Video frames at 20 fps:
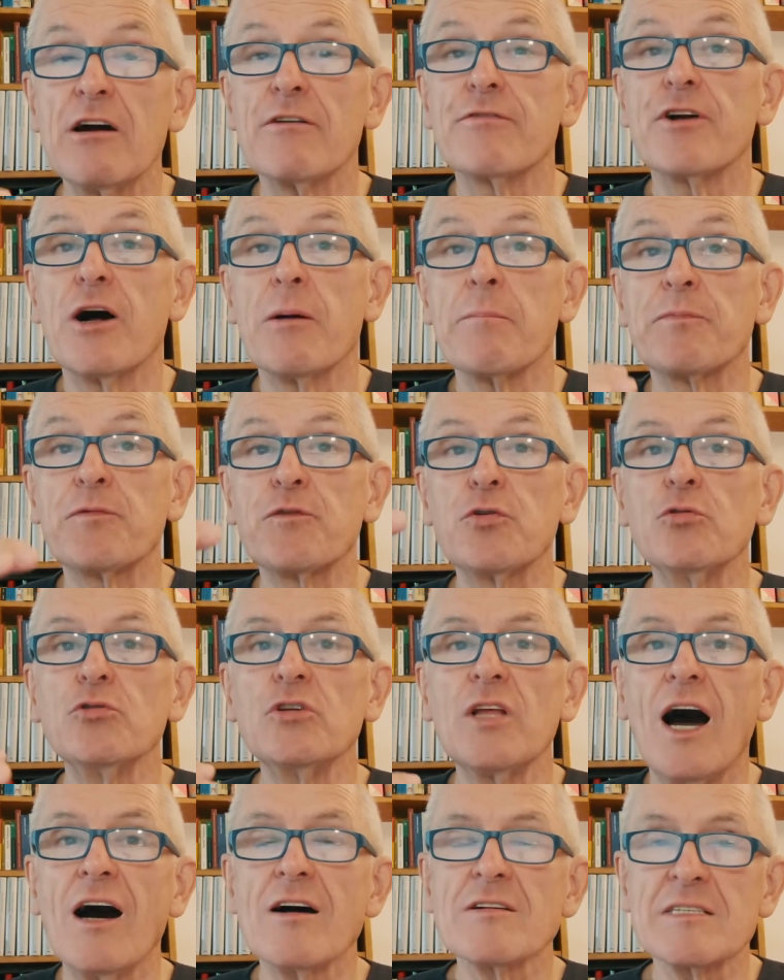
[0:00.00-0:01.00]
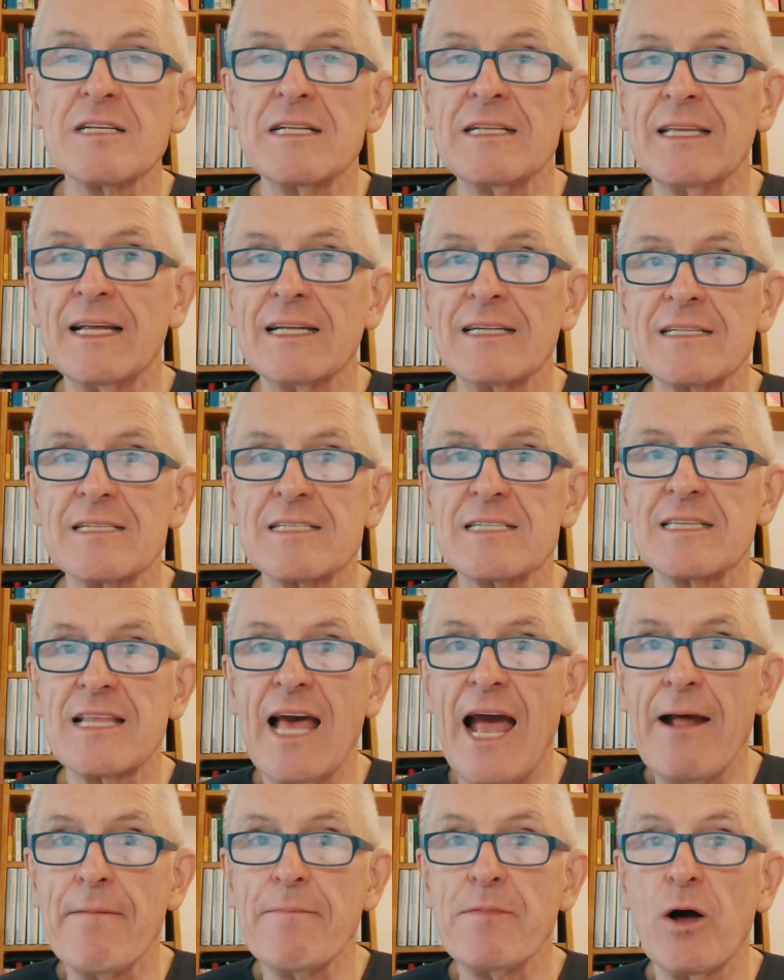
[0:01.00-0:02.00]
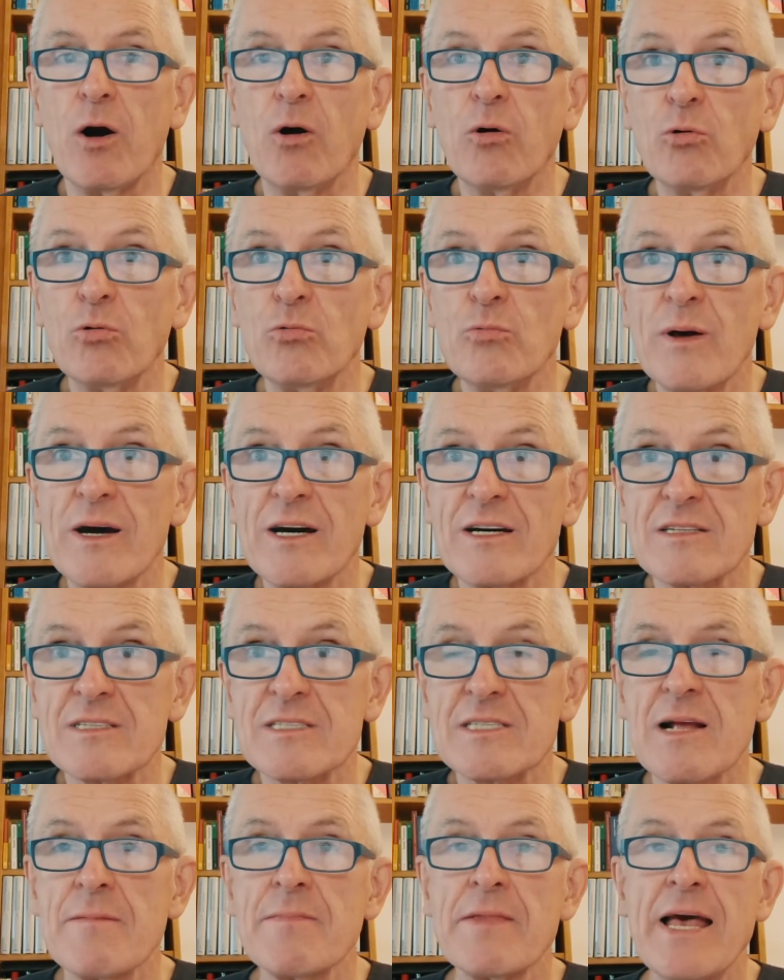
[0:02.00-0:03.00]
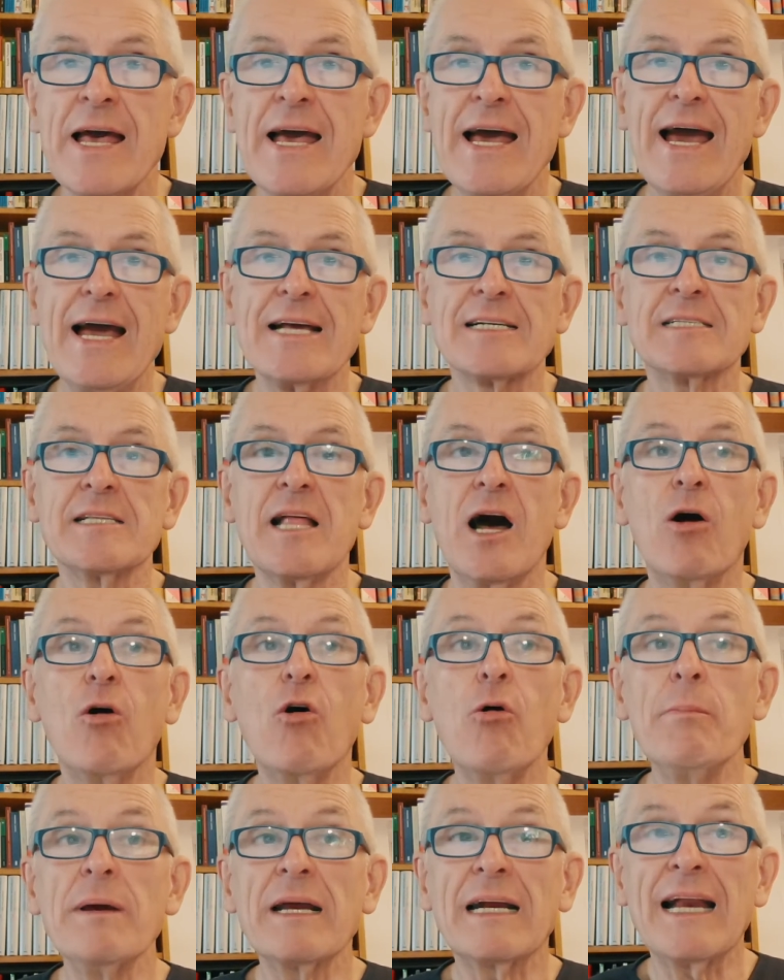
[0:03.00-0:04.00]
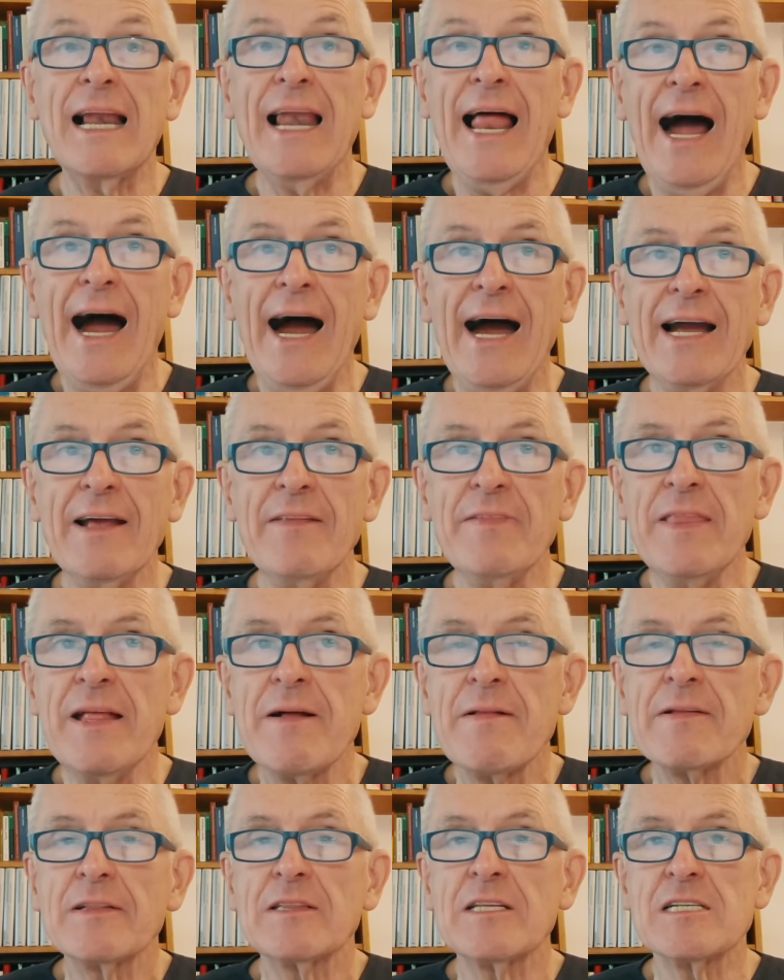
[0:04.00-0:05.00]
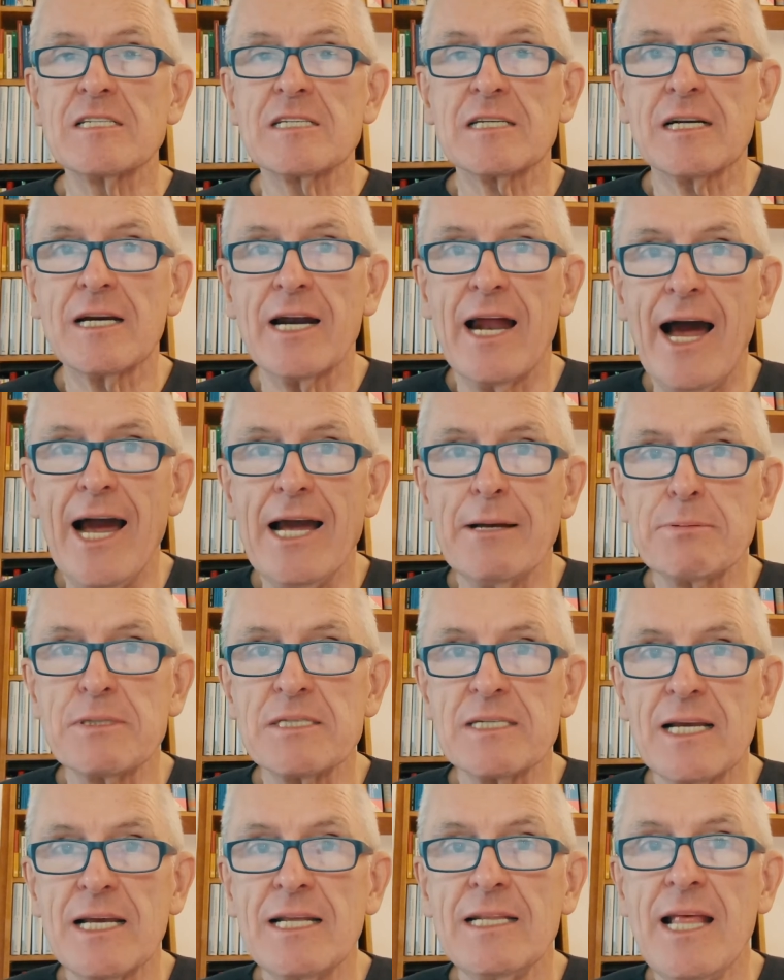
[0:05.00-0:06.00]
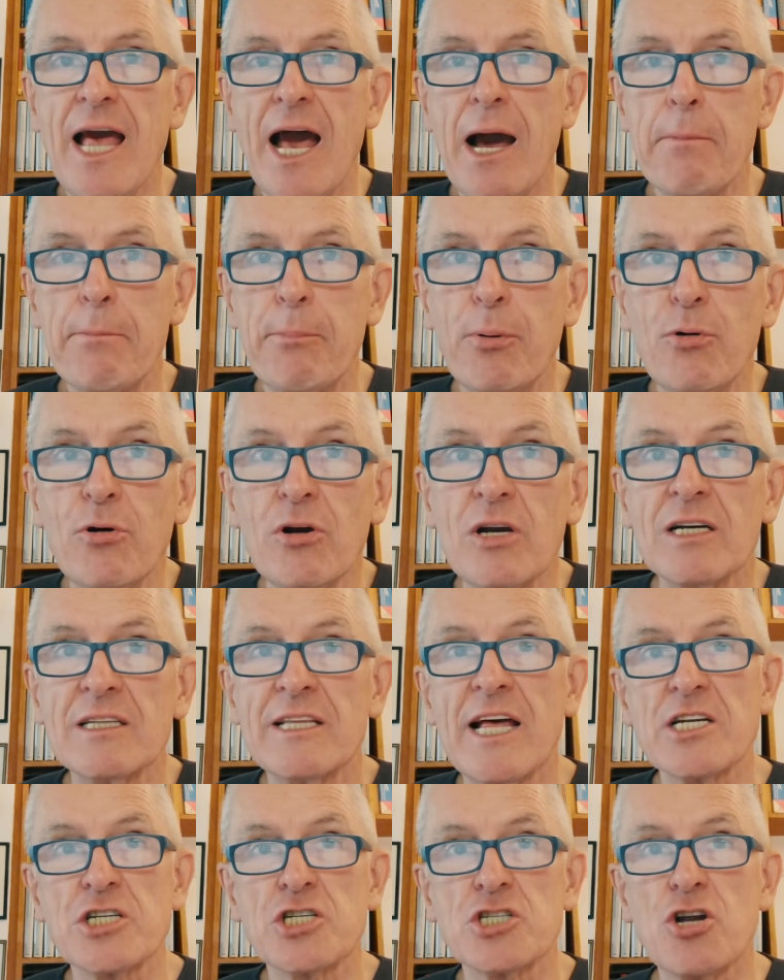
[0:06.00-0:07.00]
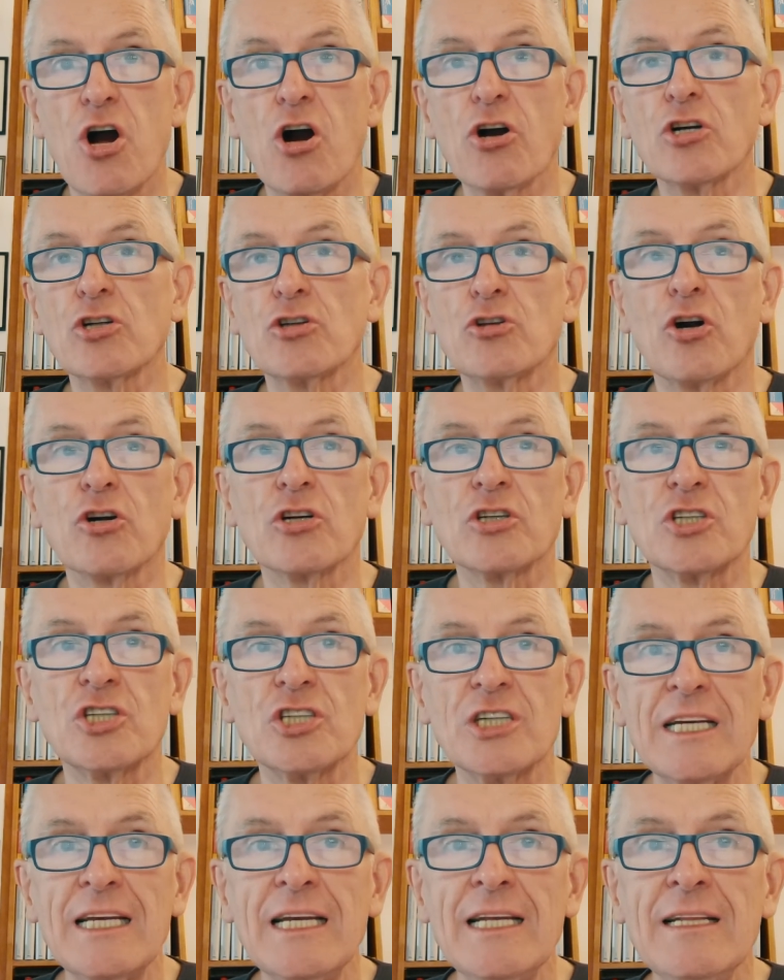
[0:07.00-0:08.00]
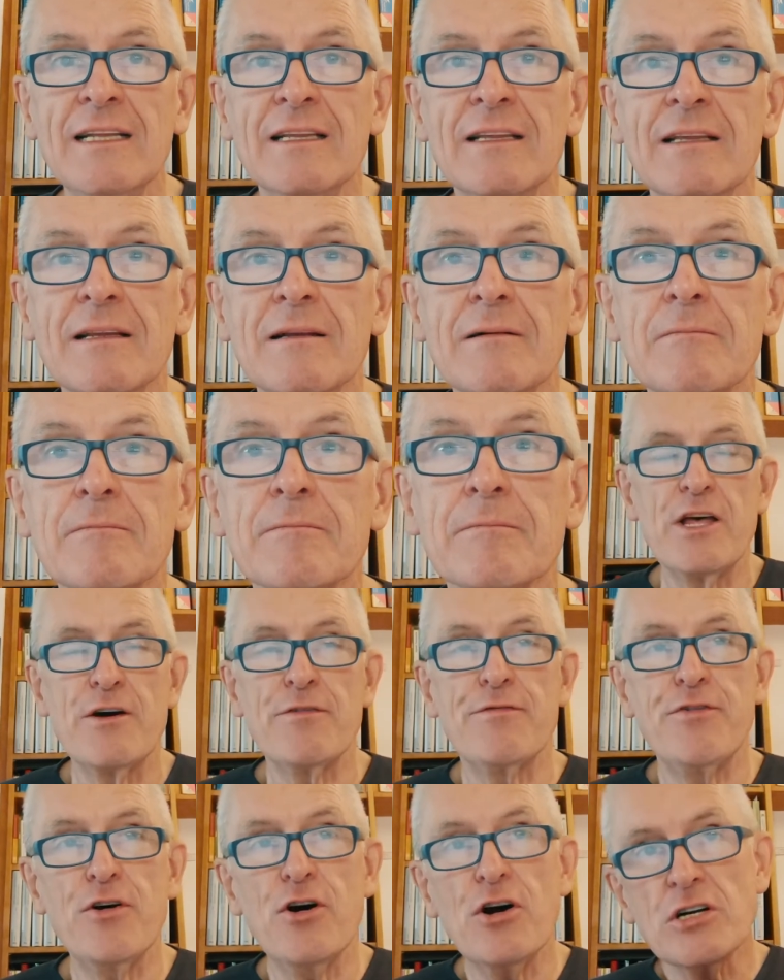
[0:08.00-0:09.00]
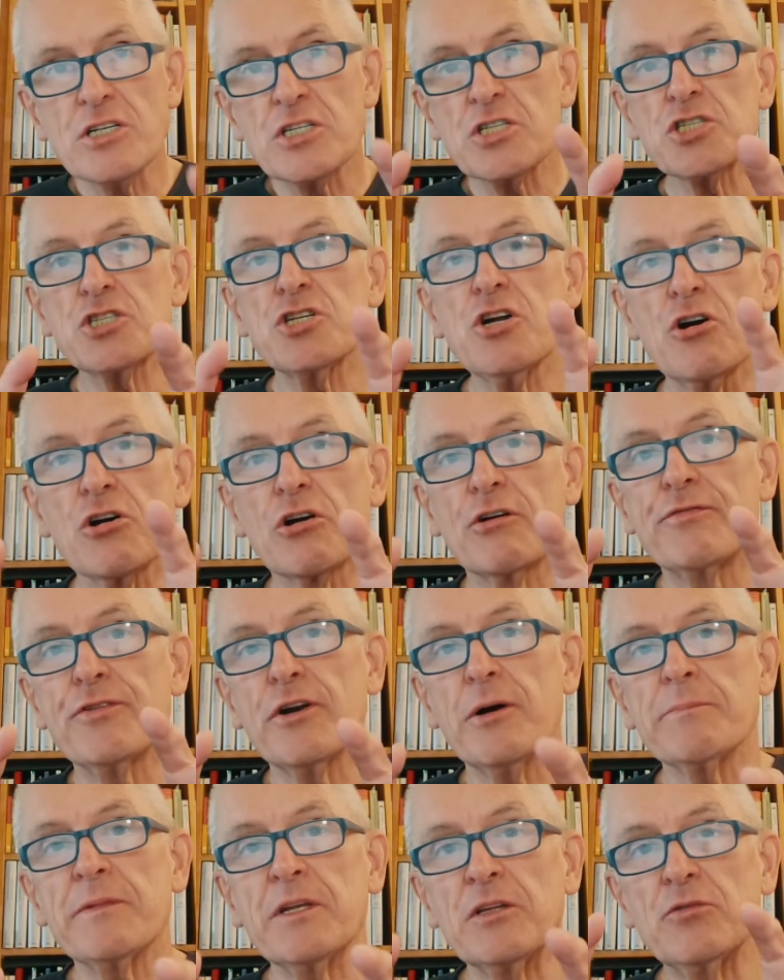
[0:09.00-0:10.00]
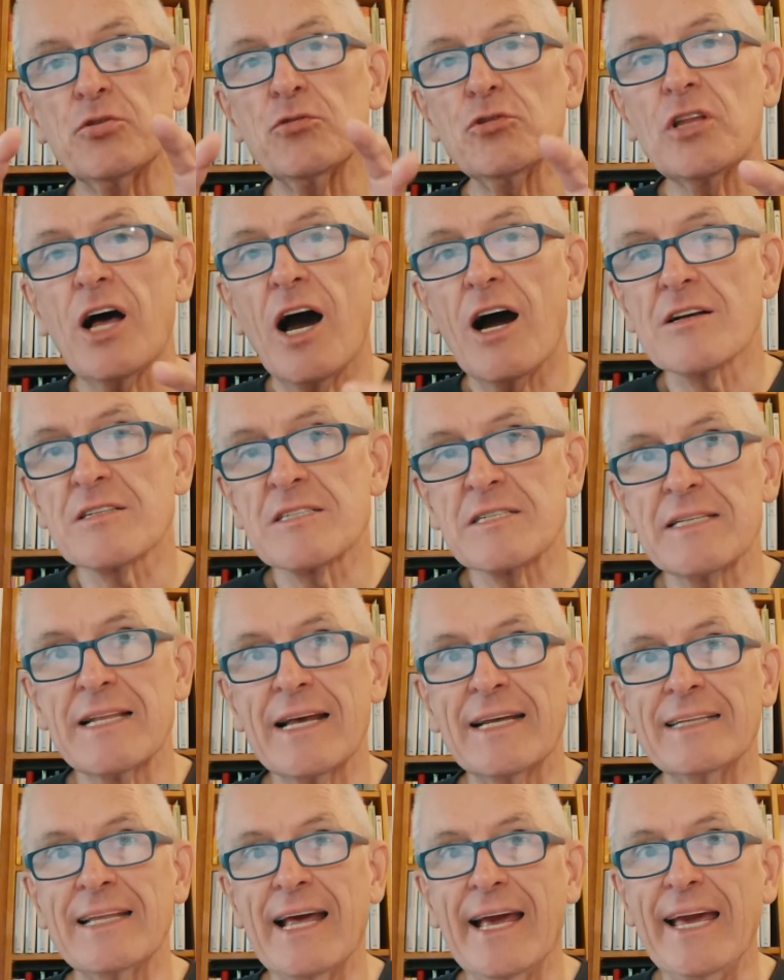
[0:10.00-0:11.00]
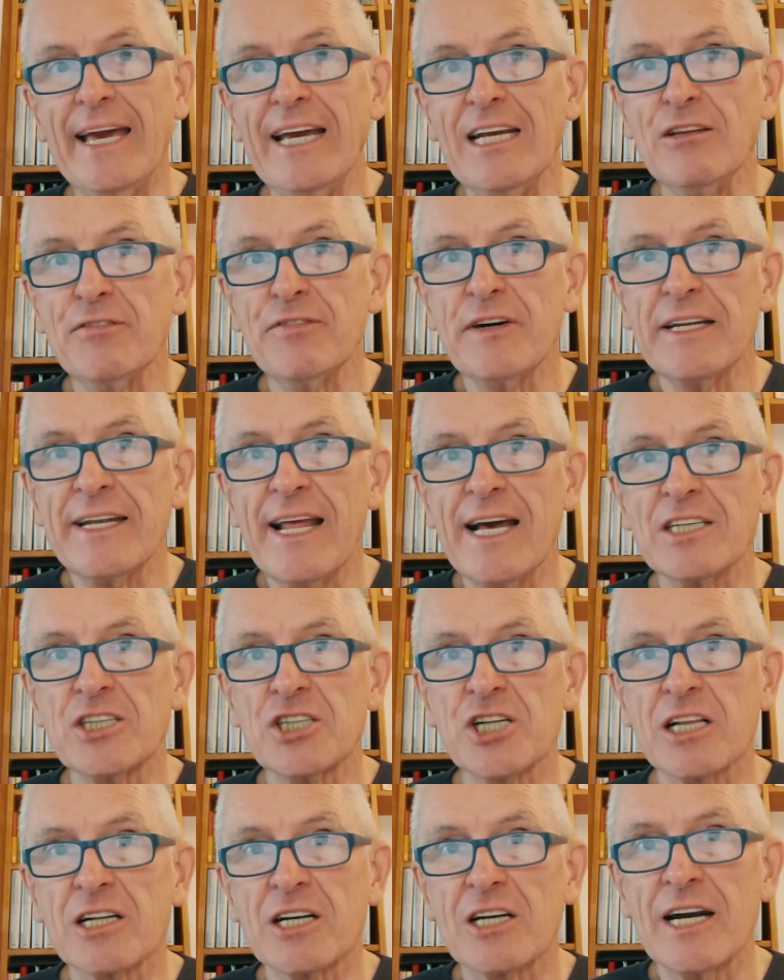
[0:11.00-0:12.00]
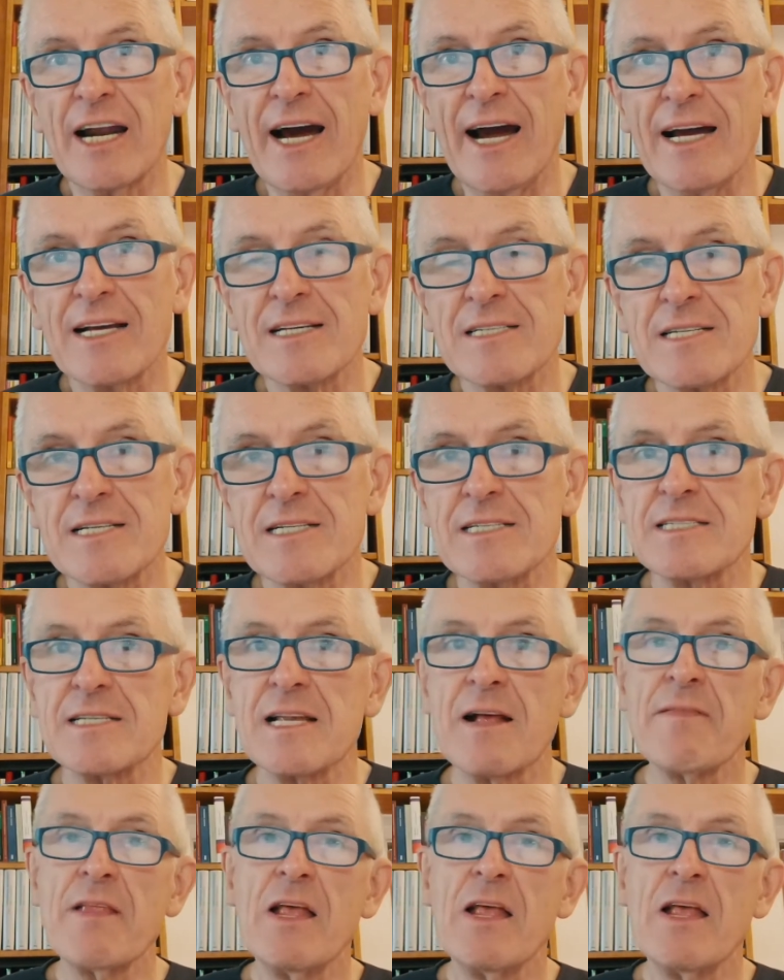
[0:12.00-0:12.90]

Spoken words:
from 2010 onwards, as Naomi Klein describes in her book The Shock Doctrine. The first shock from the 2008 financial crisis